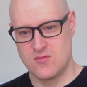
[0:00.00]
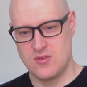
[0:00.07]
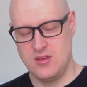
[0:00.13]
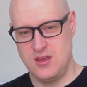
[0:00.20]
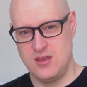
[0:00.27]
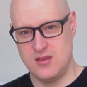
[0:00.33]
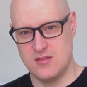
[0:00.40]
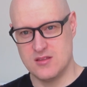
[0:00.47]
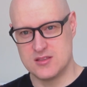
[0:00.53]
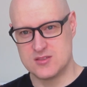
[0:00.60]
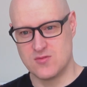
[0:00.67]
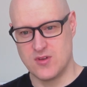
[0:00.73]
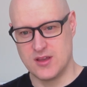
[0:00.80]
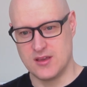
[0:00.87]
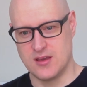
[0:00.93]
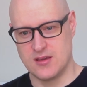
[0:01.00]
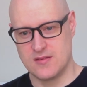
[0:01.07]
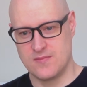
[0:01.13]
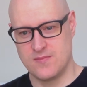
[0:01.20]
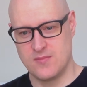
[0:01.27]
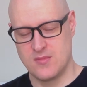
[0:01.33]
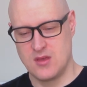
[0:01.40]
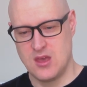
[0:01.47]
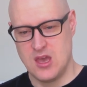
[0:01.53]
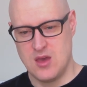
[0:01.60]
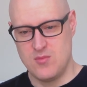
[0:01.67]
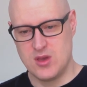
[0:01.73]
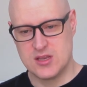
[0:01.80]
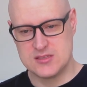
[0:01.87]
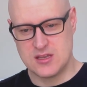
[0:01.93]
E that's ringing,
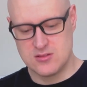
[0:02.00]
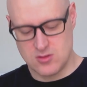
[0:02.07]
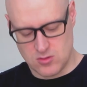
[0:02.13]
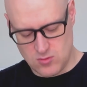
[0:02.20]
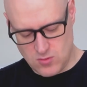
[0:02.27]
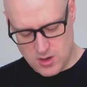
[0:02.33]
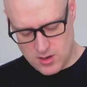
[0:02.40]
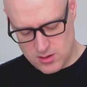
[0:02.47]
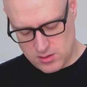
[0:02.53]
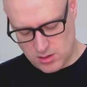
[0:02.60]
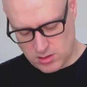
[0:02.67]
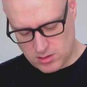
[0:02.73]
because I don't want